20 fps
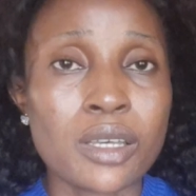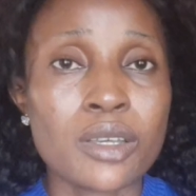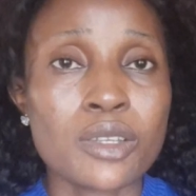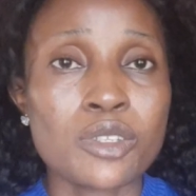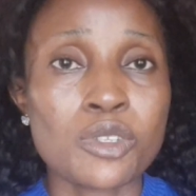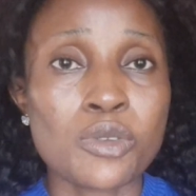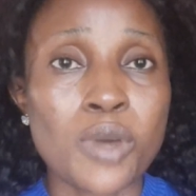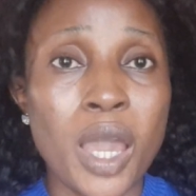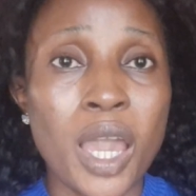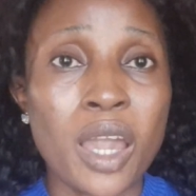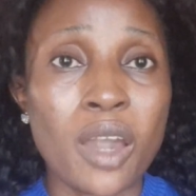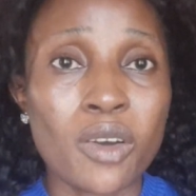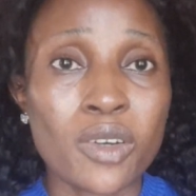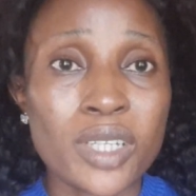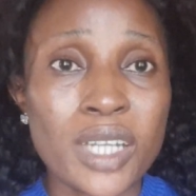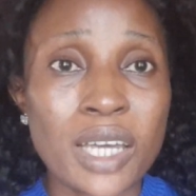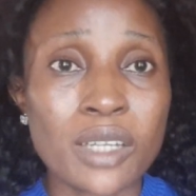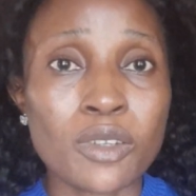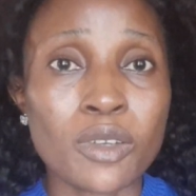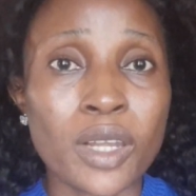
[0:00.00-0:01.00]
So I
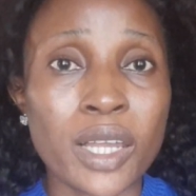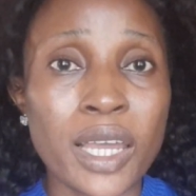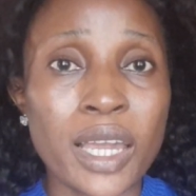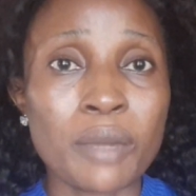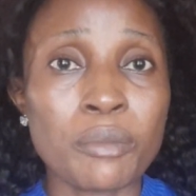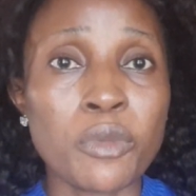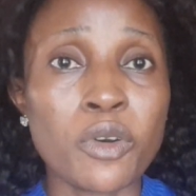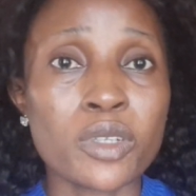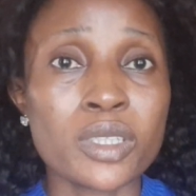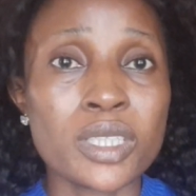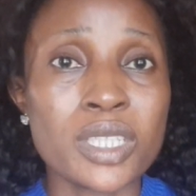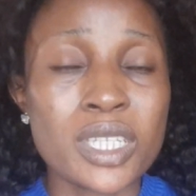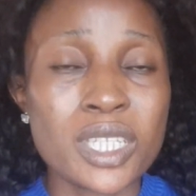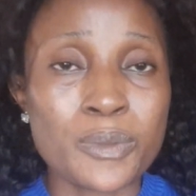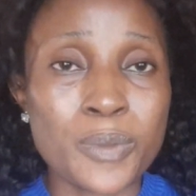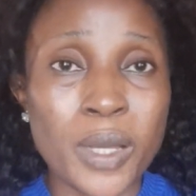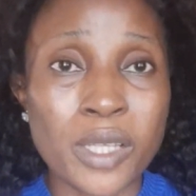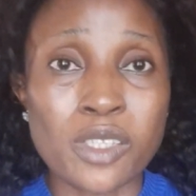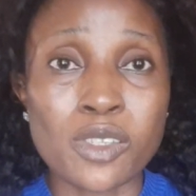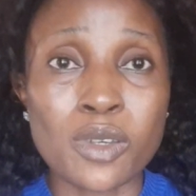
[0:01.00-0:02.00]
ordered online, but
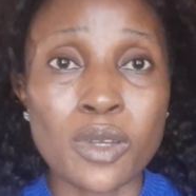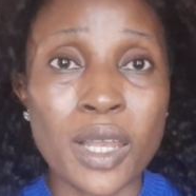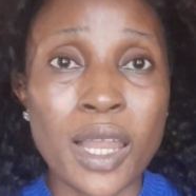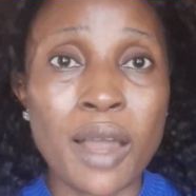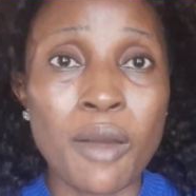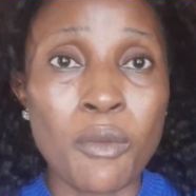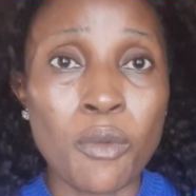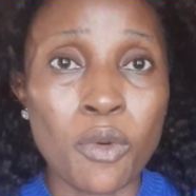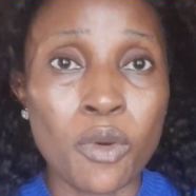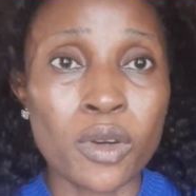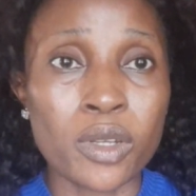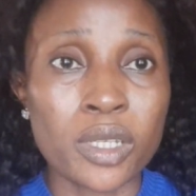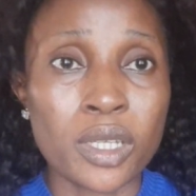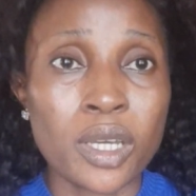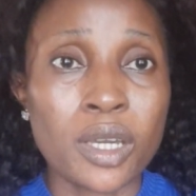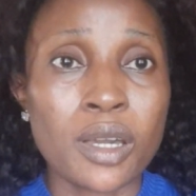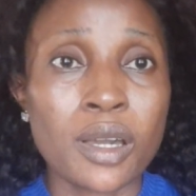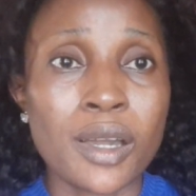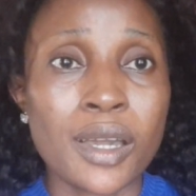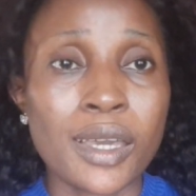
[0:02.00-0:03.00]
this particular one
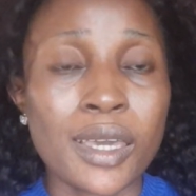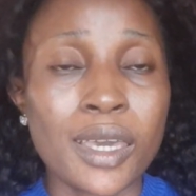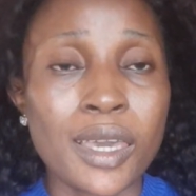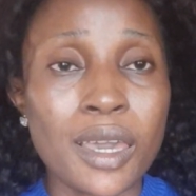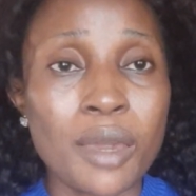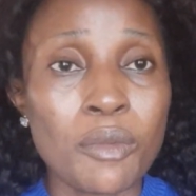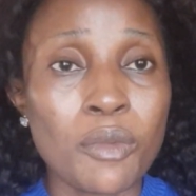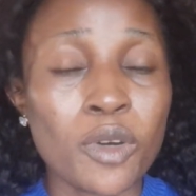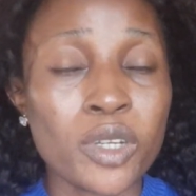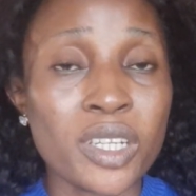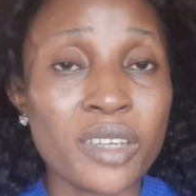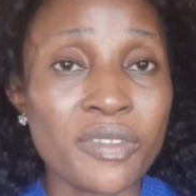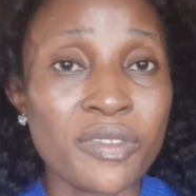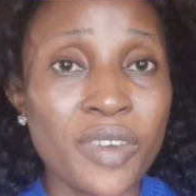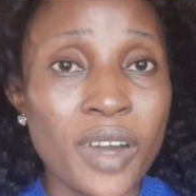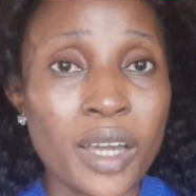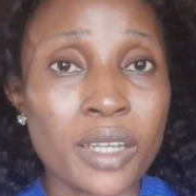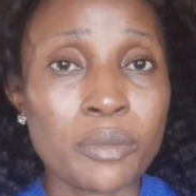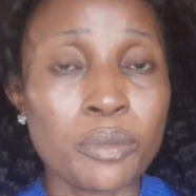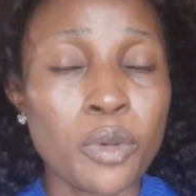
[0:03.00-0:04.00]
came on a
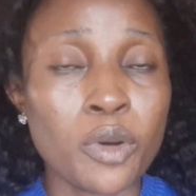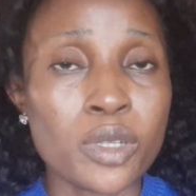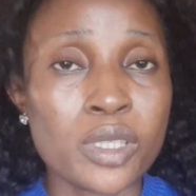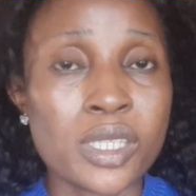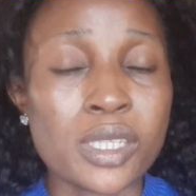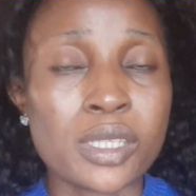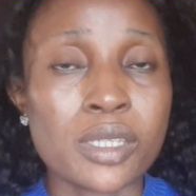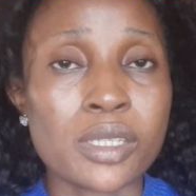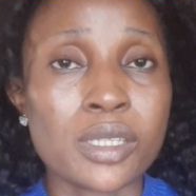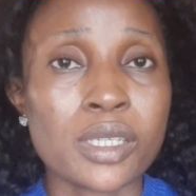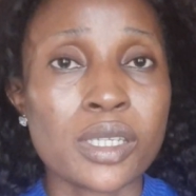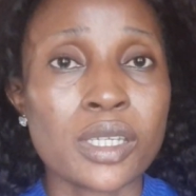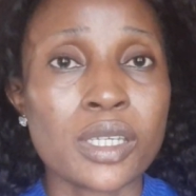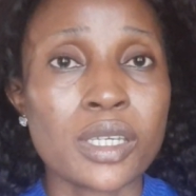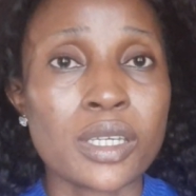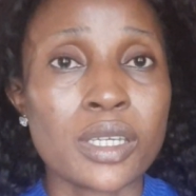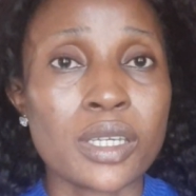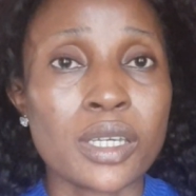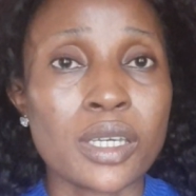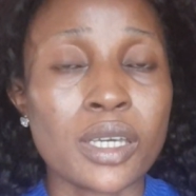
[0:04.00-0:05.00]
van, but
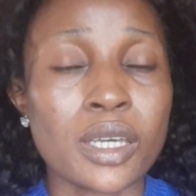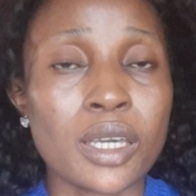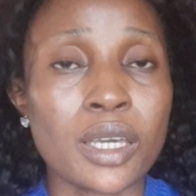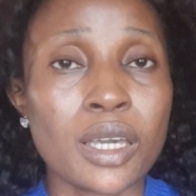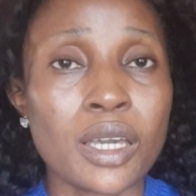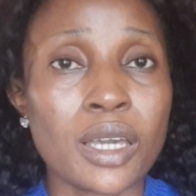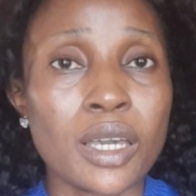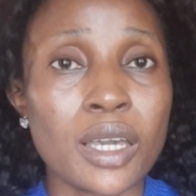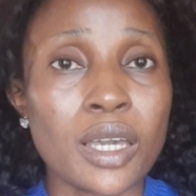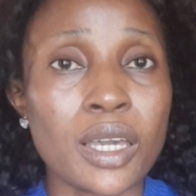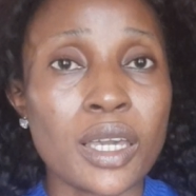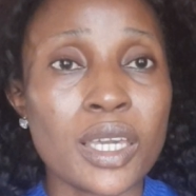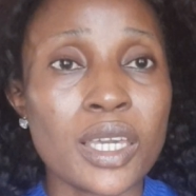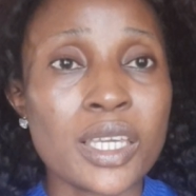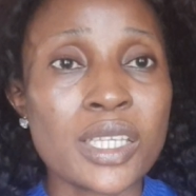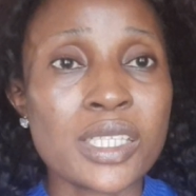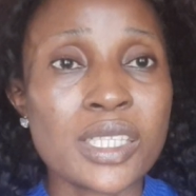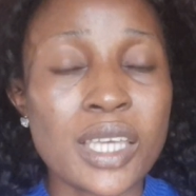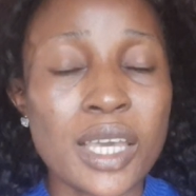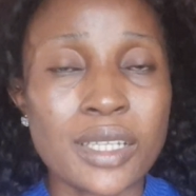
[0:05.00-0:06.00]

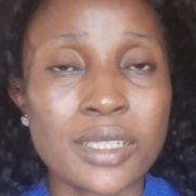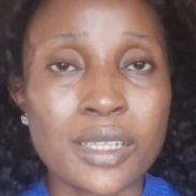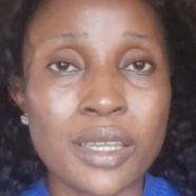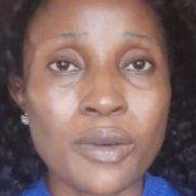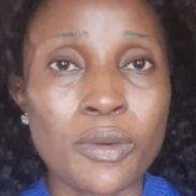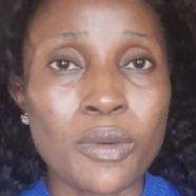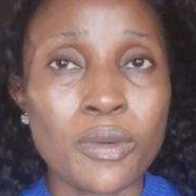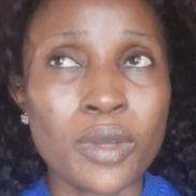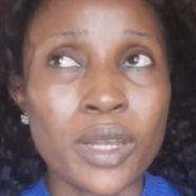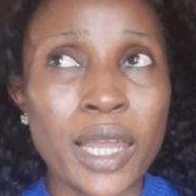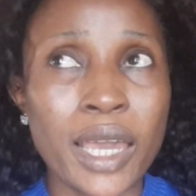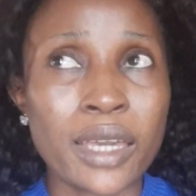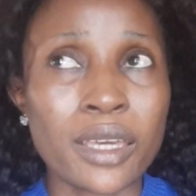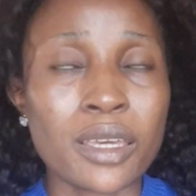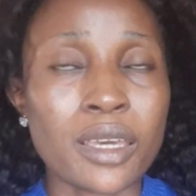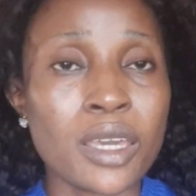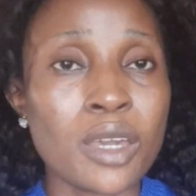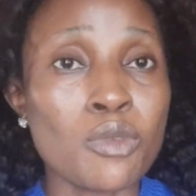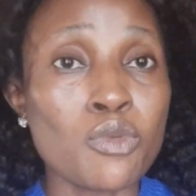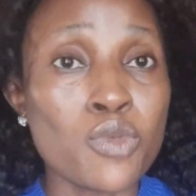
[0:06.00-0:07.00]
it takes like
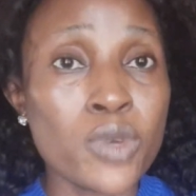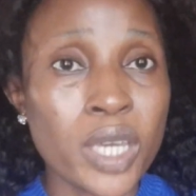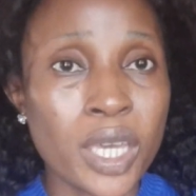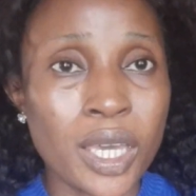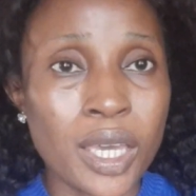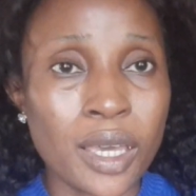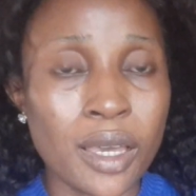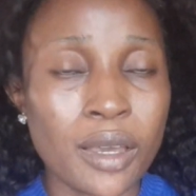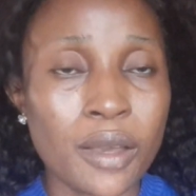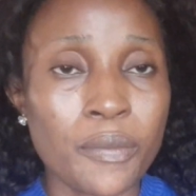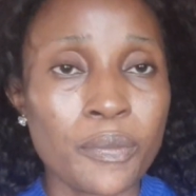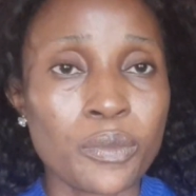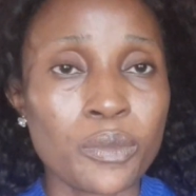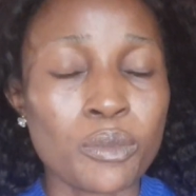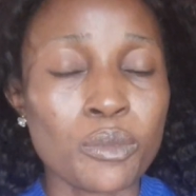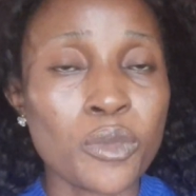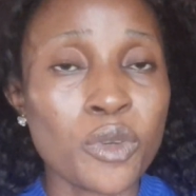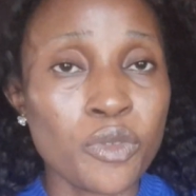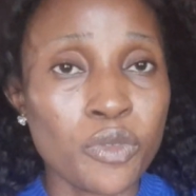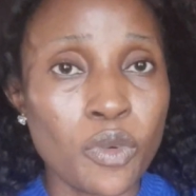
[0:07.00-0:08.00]
a week
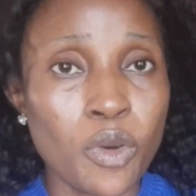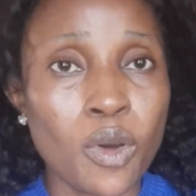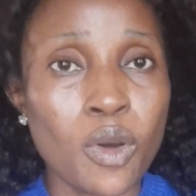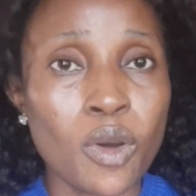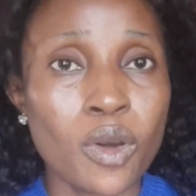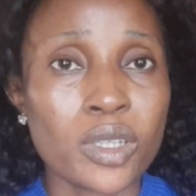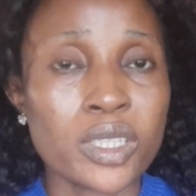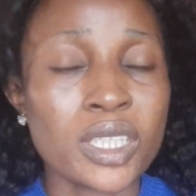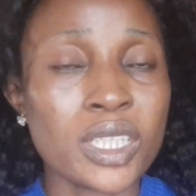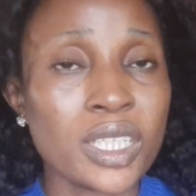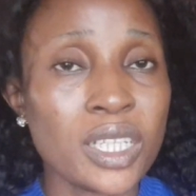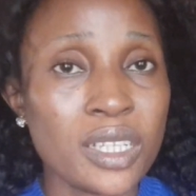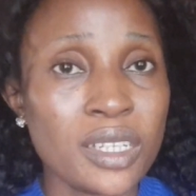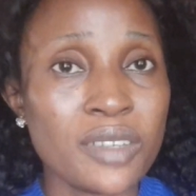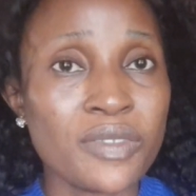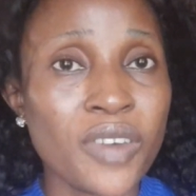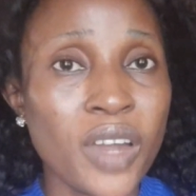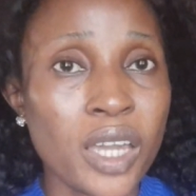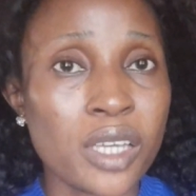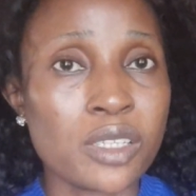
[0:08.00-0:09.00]
before they
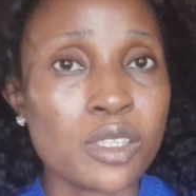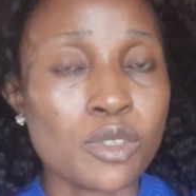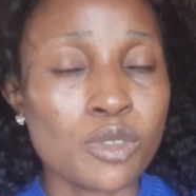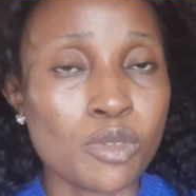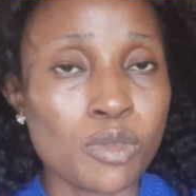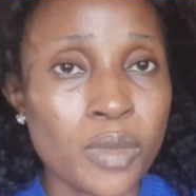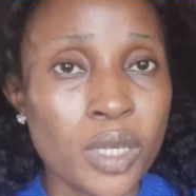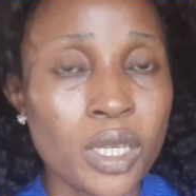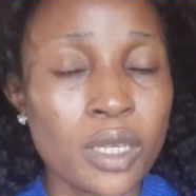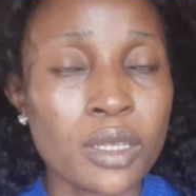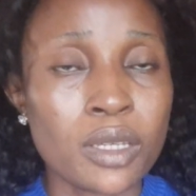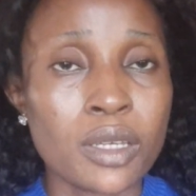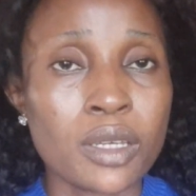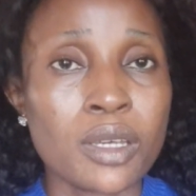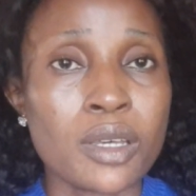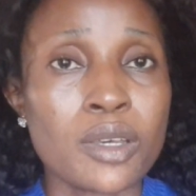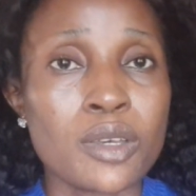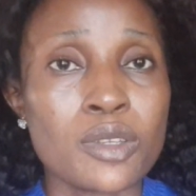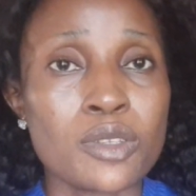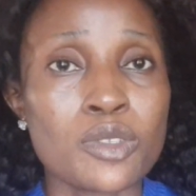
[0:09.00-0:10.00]
deliver it to me.
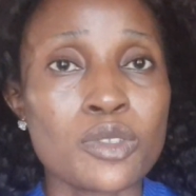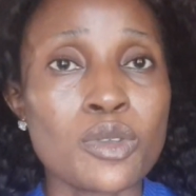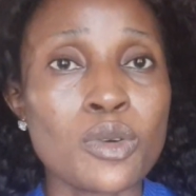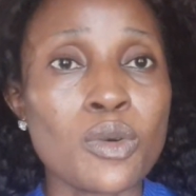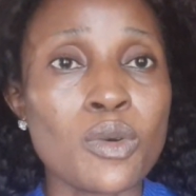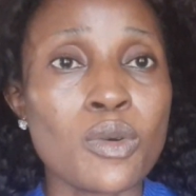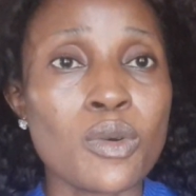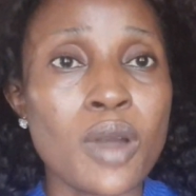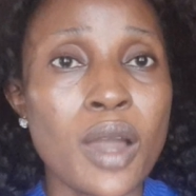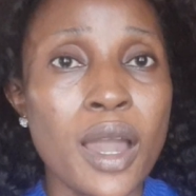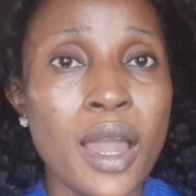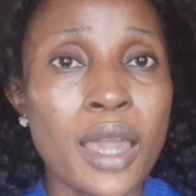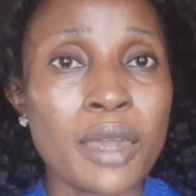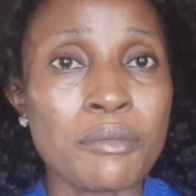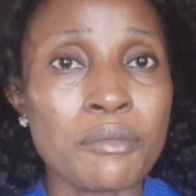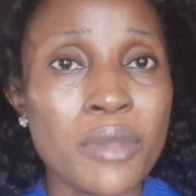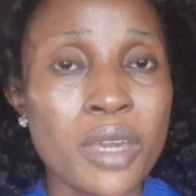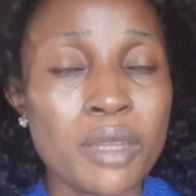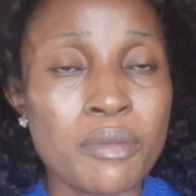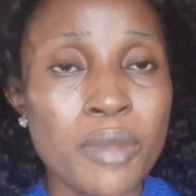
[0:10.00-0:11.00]
So I
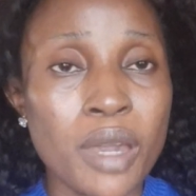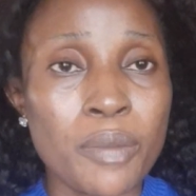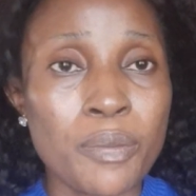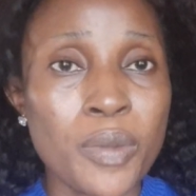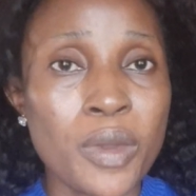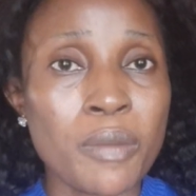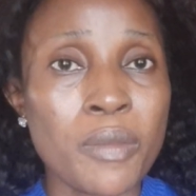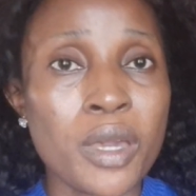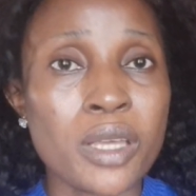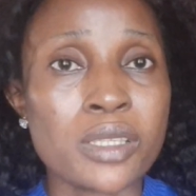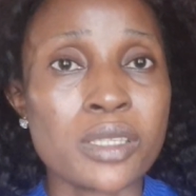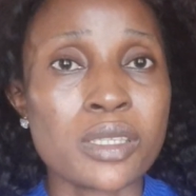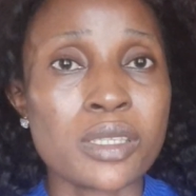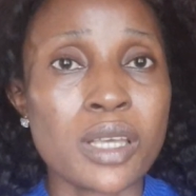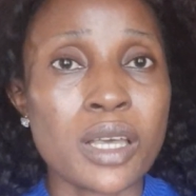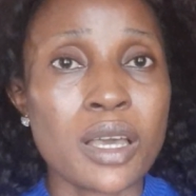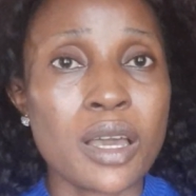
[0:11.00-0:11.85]
made my payments